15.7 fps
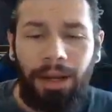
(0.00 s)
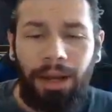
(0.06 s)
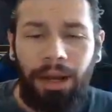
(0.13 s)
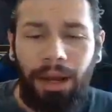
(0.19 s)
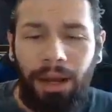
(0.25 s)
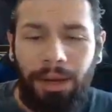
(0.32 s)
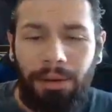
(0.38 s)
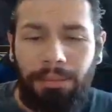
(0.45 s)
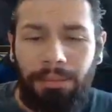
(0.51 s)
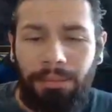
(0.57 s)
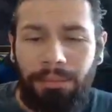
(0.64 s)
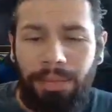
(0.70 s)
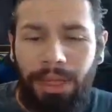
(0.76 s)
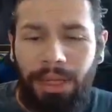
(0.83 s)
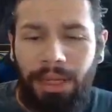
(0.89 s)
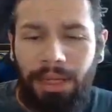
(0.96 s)
I'm
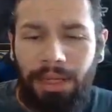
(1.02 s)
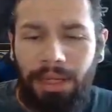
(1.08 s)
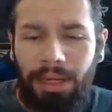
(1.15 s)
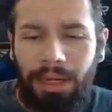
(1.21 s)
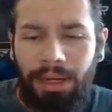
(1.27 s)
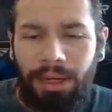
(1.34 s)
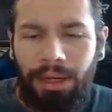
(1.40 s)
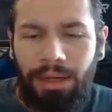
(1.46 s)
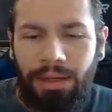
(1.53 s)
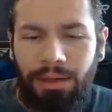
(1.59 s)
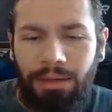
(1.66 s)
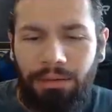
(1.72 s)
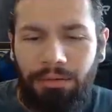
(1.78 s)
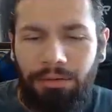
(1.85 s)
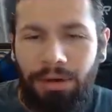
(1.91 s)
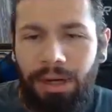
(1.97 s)
been
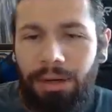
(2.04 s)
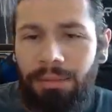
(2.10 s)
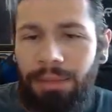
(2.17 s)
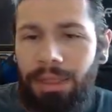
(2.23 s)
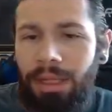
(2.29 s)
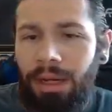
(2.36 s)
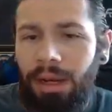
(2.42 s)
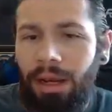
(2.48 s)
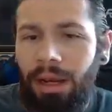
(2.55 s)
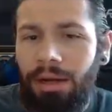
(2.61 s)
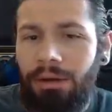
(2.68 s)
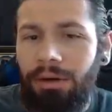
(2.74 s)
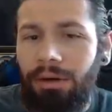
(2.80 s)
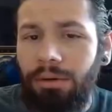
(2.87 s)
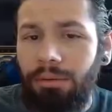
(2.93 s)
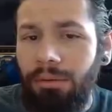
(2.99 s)
incredibly
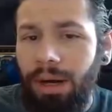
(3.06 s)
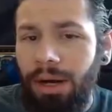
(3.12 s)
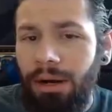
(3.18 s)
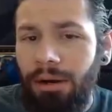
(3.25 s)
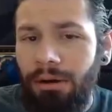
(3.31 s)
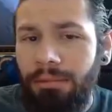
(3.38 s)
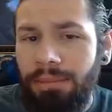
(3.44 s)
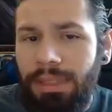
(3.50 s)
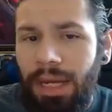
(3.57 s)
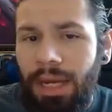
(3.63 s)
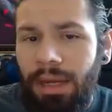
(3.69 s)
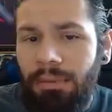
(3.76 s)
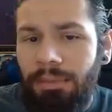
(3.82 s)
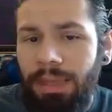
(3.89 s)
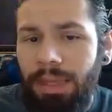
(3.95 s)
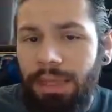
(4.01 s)
underwhelmed
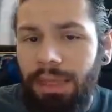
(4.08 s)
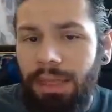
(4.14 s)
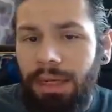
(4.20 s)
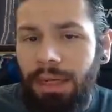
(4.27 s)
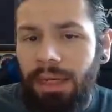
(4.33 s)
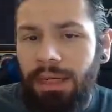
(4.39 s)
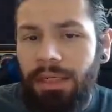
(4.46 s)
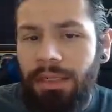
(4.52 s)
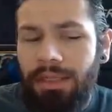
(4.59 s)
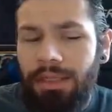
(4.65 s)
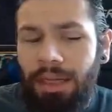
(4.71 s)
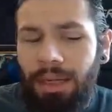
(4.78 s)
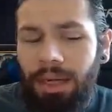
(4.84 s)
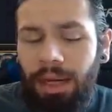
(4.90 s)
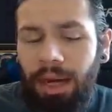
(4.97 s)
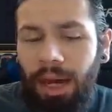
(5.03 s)
because
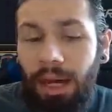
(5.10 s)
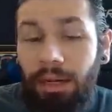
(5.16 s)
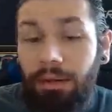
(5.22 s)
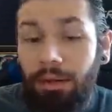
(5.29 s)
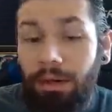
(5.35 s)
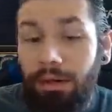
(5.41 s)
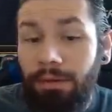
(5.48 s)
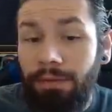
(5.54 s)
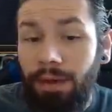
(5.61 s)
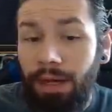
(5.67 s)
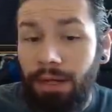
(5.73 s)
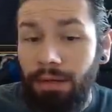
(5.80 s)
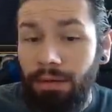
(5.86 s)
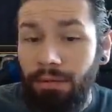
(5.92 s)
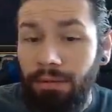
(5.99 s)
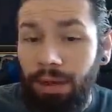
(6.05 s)
I couldn't
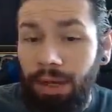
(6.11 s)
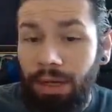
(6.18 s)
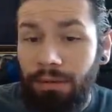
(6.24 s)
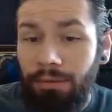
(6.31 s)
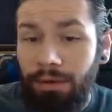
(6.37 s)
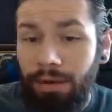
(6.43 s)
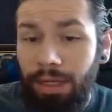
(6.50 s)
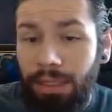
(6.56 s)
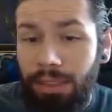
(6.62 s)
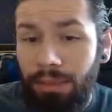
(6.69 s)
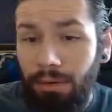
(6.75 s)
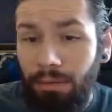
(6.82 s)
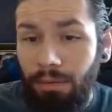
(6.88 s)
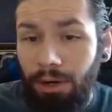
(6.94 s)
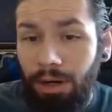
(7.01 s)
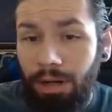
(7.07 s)
find a way for it
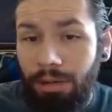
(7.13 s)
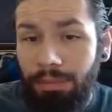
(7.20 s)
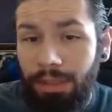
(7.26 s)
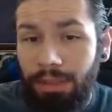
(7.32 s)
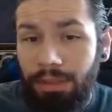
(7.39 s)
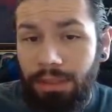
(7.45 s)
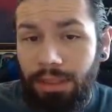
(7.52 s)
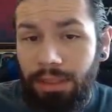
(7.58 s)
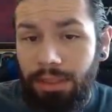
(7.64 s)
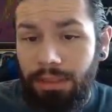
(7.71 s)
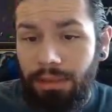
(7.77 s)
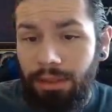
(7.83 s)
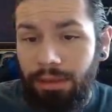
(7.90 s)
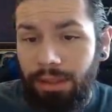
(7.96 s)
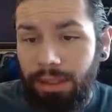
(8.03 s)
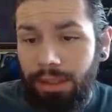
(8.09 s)
to work. But see, he's
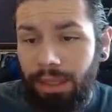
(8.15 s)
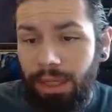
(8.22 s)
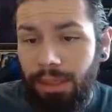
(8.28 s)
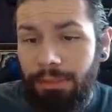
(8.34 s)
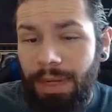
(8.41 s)
already dead.